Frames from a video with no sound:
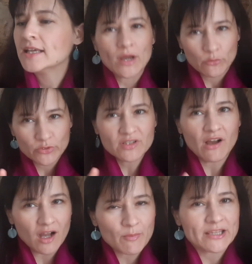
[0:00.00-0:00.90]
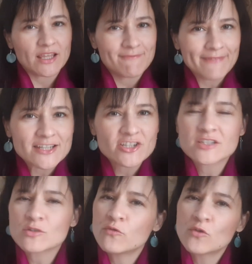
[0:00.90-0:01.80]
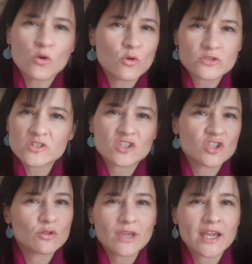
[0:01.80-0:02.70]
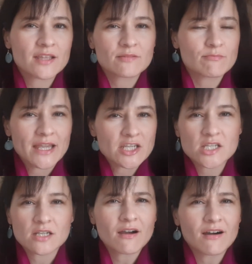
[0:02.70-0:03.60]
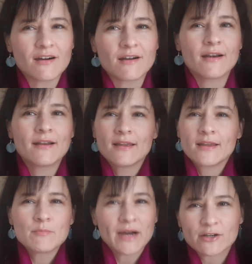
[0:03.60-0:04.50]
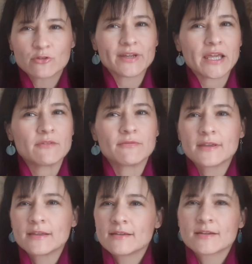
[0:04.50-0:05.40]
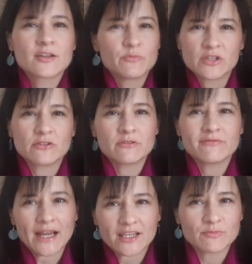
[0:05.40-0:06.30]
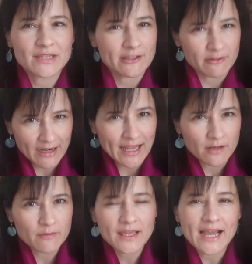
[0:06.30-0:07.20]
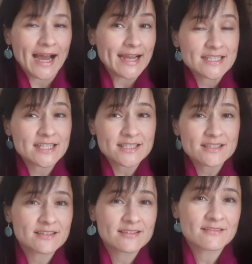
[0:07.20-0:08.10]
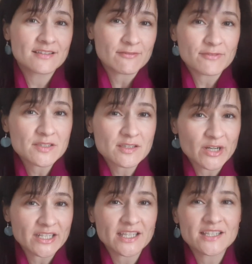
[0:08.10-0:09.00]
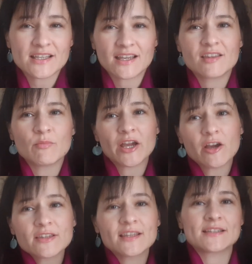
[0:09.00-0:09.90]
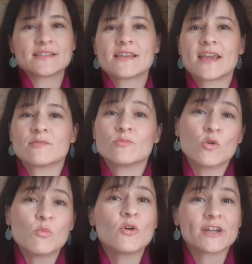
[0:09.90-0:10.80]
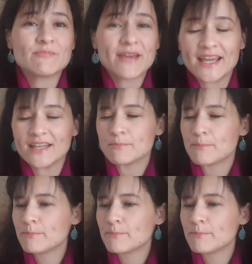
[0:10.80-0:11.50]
When we talk about inventions, of course, you can mention car, microwave, computer, vacuum cleaner, anything. I just give you some ideas, antibiotics and ballpoint pen.